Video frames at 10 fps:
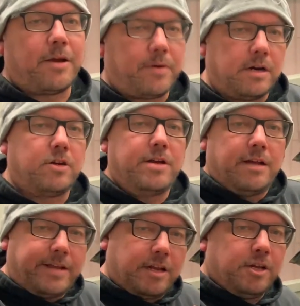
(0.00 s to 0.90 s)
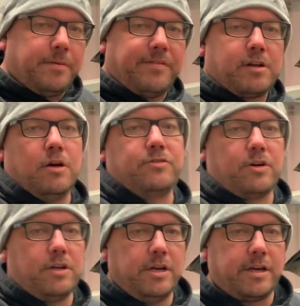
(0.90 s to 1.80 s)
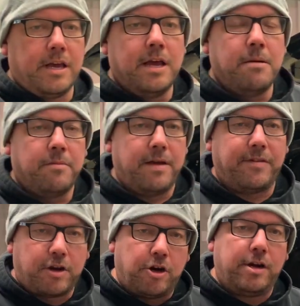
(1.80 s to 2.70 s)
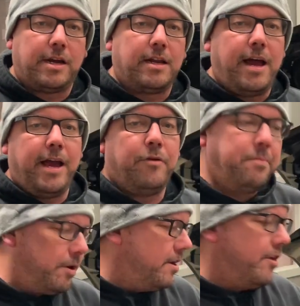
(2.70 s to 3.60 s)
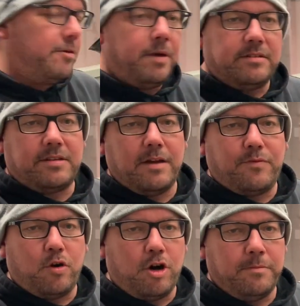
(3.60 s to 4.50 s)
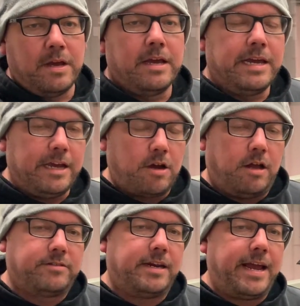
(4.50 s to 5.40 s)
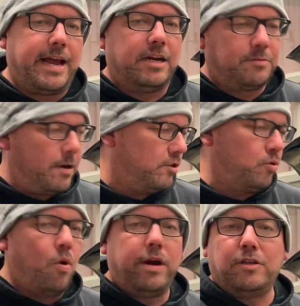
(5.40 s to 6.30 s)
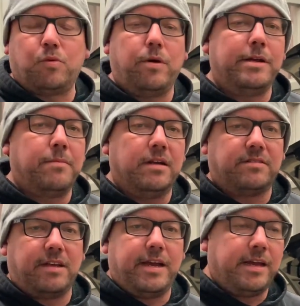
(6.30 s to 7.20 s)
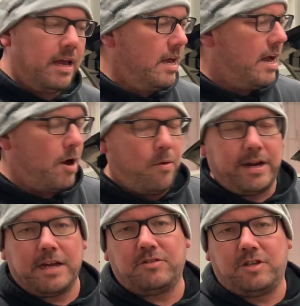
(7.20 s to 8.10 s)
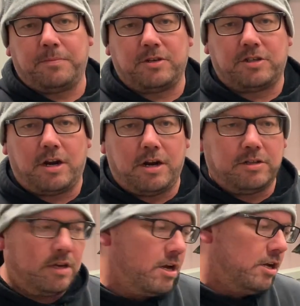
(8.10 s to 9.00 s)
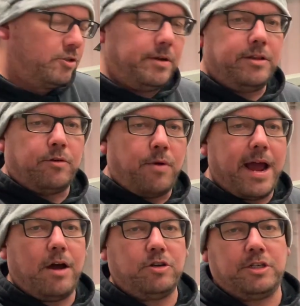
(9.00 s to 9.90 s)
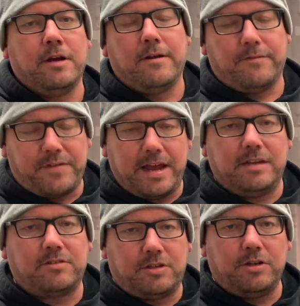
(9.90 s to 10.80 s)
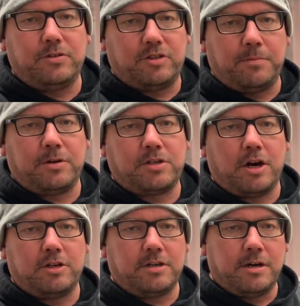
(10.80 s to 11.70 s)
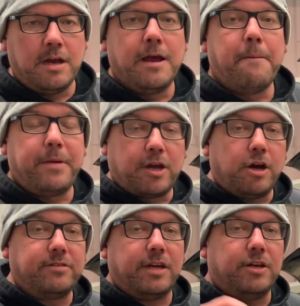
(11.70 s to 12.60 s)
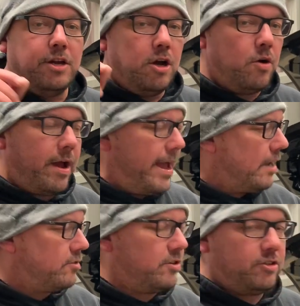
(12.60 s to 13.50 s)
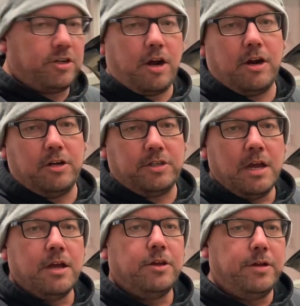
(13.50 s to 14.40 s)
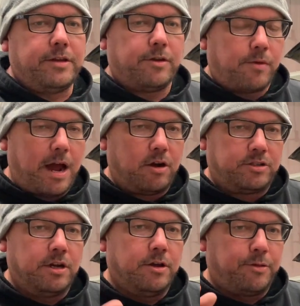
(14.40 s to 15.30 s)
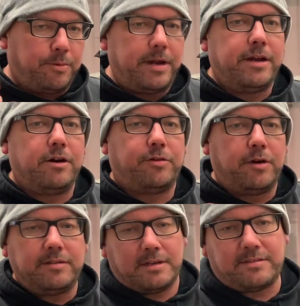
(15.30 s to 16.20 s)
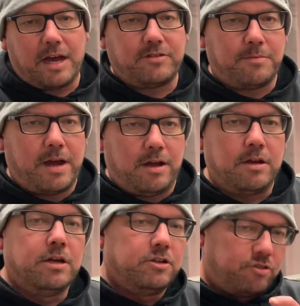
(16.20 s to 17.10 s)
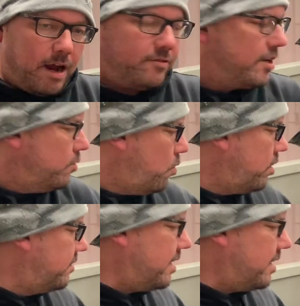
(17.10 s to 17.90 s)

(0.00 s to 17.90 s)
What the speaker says: We're gonna go down and take a little bit of a closer look. We have a current client. We built another Mustang for him. He called and said, hey, I just bought a 2020 Mustang. I wanna get supercharged. So we did the Roush Phase 2 Supercharger. Because at no extra charge, you get the Roush 3-year, 36,000 mile drivetrain warranty.